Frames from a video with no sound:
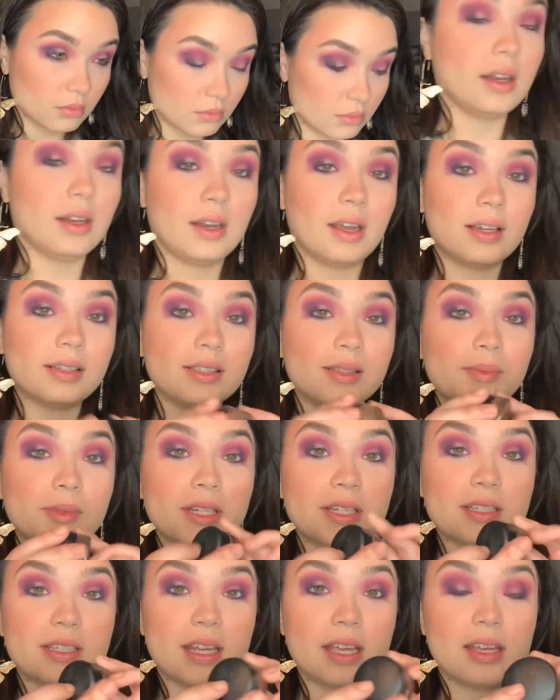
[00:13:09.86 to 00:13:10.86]
Okay, next I'm
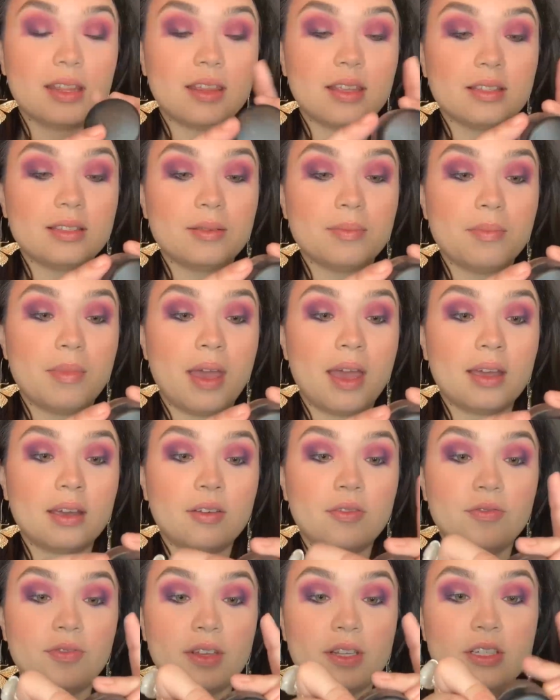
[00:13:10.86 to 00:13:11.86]
going to take this MAC
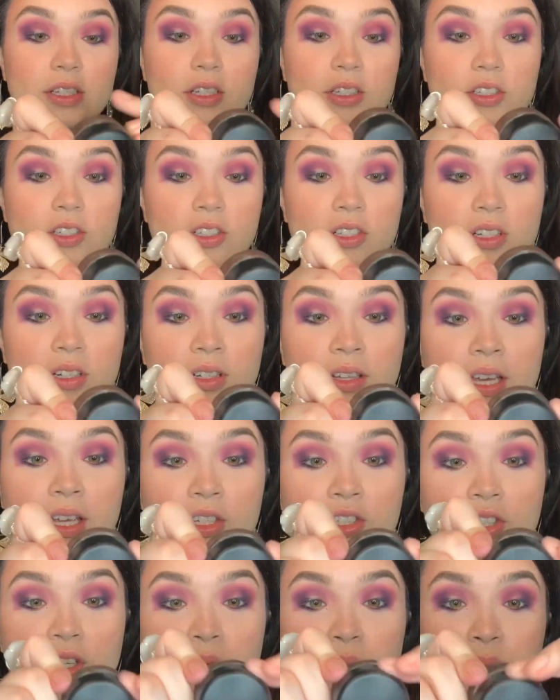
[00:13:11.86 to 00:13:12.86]
Vintage
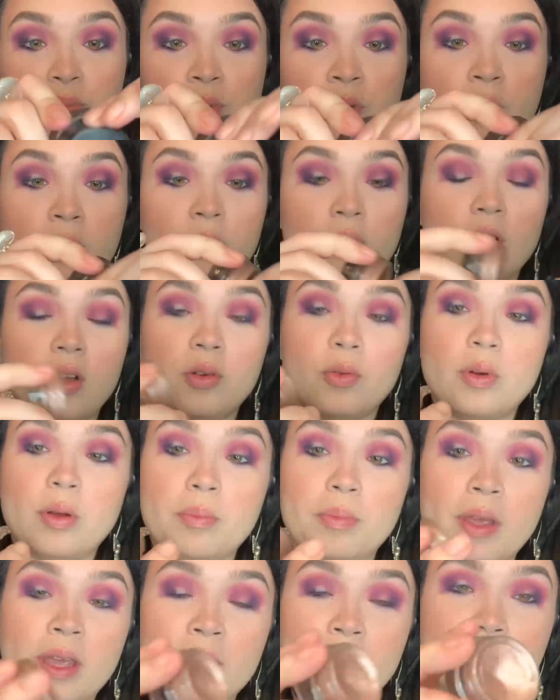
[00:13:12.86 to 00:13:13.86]
Selection Pro
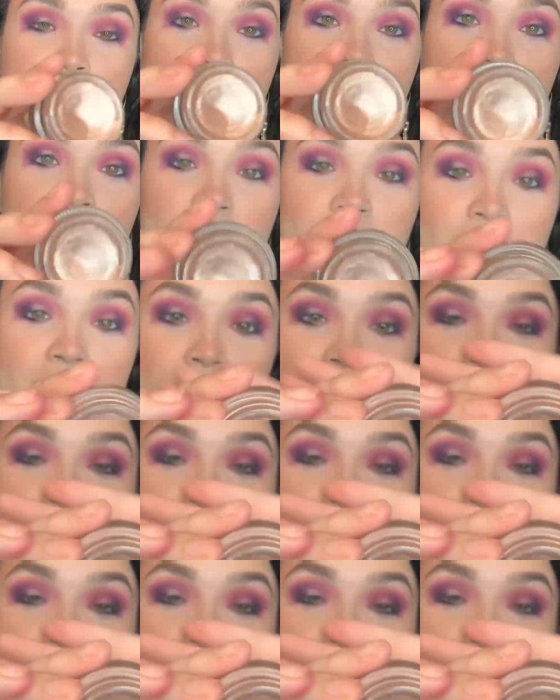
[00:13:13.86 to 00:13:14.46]
Longwear Paint Pot.